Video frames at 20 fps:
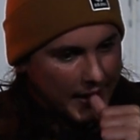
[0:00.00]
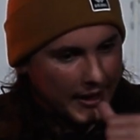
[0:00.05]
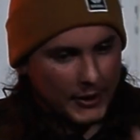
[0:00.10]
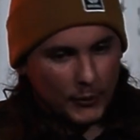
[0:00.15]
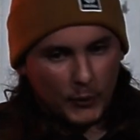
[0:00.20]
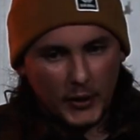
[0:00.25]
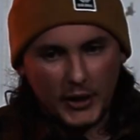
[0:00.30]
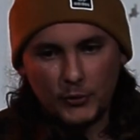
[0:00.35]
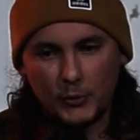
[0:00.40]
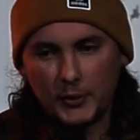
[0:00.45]

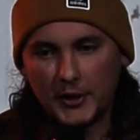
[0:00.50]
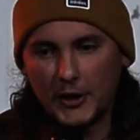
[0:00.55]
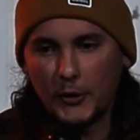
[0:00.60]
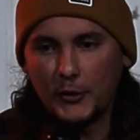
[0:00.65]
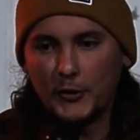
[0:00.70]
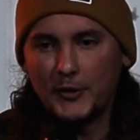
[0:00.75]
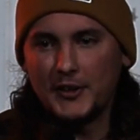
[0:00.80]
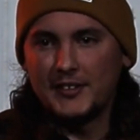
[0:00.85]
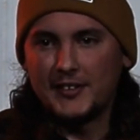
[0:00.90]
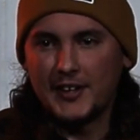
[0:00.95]
Anyways, we
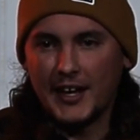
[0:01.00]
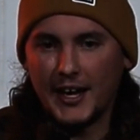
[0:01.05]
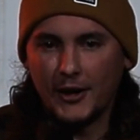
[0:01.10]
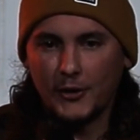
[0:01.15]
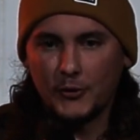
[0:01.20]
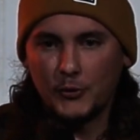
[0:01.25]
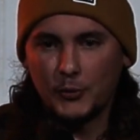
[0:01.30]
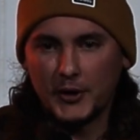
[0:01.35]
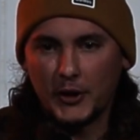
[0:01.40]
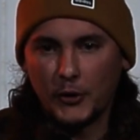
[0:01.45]
go to his
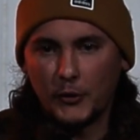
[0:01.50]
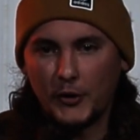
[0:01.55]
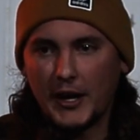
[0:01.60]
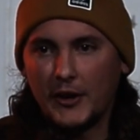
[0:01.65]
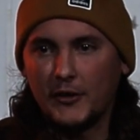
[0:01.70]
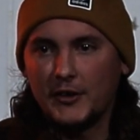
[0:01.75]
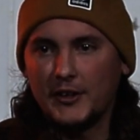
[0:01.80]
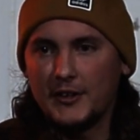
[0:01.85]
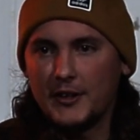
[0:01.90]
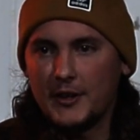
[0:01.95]
house, we go
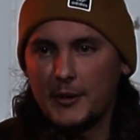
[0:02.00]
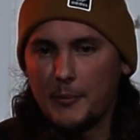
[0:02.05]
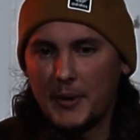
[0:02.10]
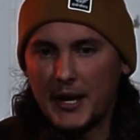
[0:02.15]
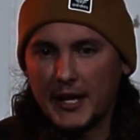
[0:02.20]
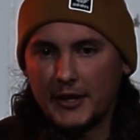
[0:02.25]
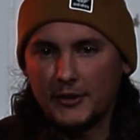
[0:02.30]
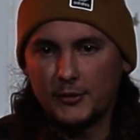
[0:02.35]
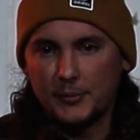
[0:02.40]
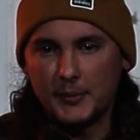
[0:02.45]
down into the
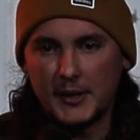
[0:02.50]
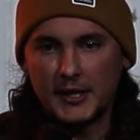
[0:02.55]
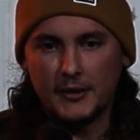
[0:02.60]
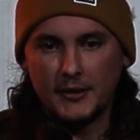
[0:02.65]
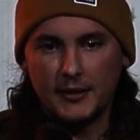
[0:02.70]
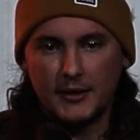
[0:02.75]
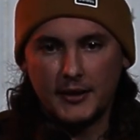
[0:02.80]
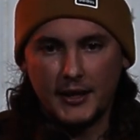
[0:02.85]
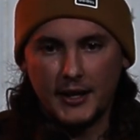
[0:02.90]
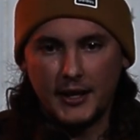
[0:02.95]

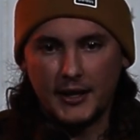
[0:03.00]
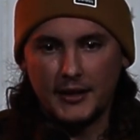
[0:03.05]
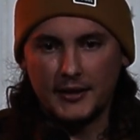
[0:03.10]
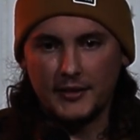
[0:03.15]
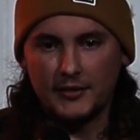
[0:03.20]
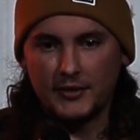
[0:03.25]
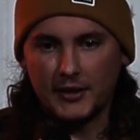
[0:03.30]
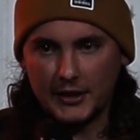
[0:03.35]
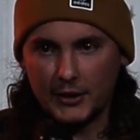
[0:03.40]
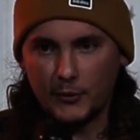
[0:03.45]
basement,
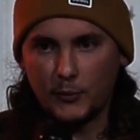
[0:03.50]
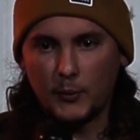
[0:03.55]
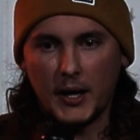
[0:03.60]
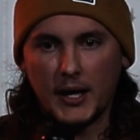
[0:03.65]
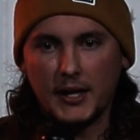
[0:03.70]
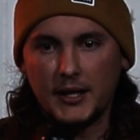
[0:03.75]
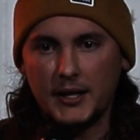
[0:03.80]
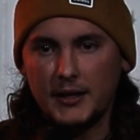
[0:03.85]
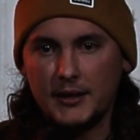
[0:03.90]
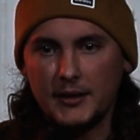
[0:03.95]
and he's like, you
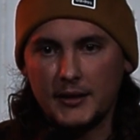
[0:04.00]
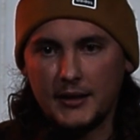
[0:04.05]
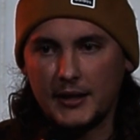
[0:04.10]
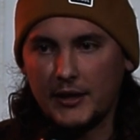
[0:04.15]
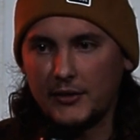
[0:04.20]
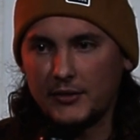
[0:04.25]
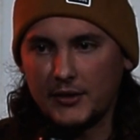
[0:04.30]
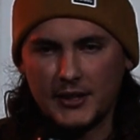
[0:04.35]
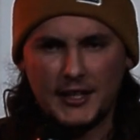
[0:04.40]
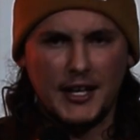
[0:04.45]
ready?
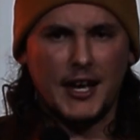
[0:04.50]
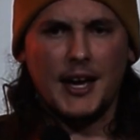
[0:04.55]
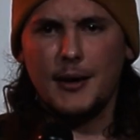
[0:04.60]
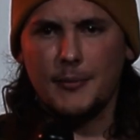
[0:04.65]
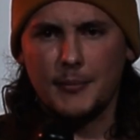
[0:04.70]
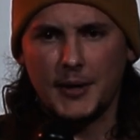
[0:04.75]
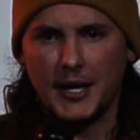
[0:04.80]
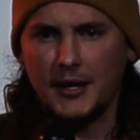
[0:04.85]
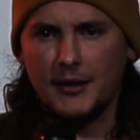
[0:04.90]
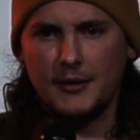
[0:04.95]
And I was like,
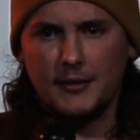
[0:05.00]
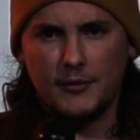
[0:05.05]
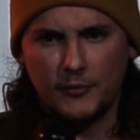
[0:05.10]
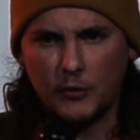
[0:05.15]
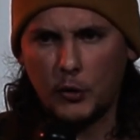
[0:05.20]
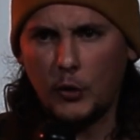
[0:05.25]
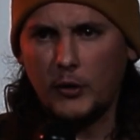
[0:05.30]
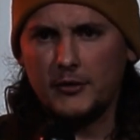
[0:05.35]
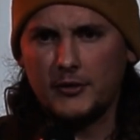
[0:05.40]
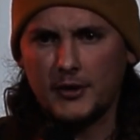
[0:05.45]
yeah, man,
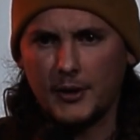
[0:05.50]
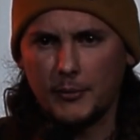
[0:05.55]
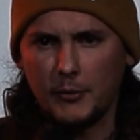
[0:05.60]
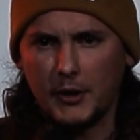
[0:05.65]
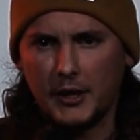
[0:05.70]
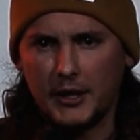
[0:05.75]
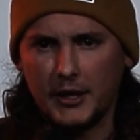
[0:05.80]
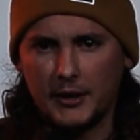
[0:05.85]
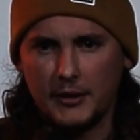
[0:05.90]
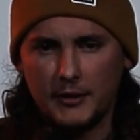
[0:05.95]
of course
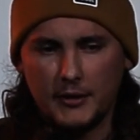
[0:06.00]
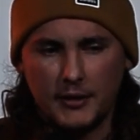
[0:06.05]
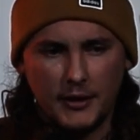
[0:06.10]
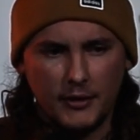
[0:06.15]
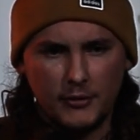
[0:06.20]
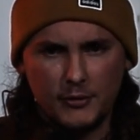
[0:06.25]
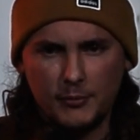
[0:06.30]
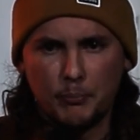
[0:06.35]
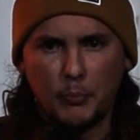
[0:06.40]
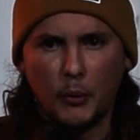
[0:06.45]
I'm ready.
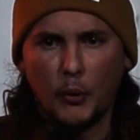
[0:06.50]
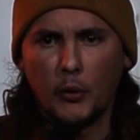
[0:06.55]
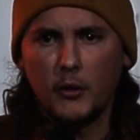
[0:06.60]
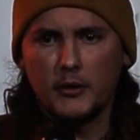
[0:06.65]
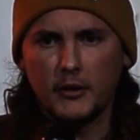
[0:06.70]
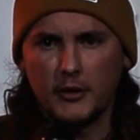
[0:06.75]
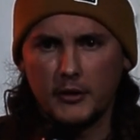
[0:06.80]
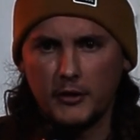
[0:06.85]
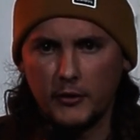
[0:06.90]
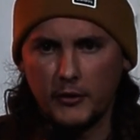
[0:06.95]
I was
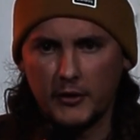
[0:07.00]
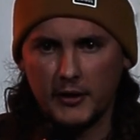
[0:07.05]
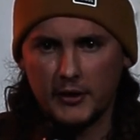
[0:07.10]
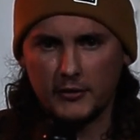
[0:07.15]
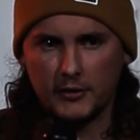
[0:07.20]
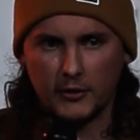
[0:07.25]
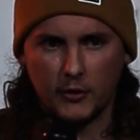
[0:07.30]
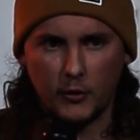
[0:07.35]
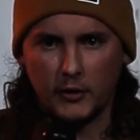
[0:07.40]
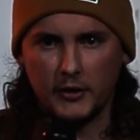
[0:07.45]
born to do
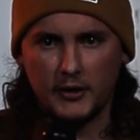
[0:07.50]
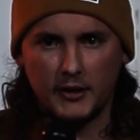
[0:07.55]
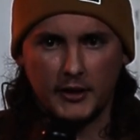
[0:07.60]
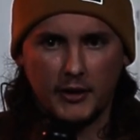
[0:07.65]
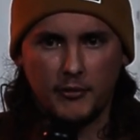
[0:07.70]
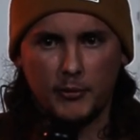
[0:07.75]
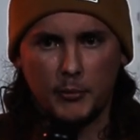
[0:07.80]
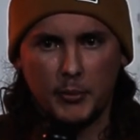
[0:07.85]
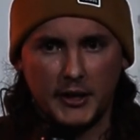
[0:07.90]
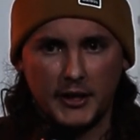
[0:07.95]
this,
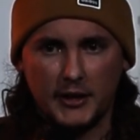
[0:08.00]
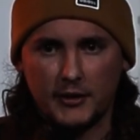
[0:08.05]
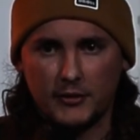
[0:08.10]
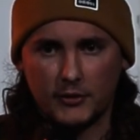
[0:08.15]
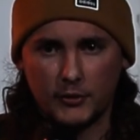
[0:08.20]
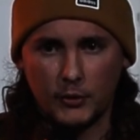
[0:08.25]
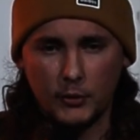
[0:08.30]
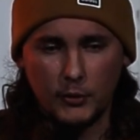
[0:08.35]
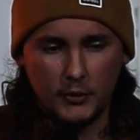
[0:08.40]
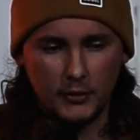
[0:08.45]
according to everybody
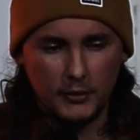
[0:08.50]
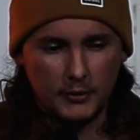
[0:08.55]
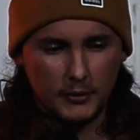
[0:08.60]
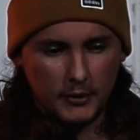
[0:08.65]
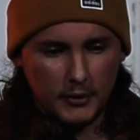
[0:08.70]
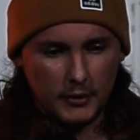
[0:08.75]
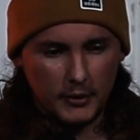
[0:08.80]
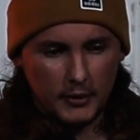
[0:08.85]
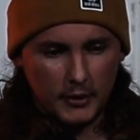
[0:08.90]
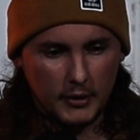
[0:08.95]
at
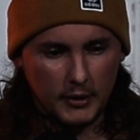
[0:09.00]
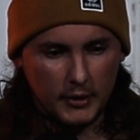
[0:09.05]
school.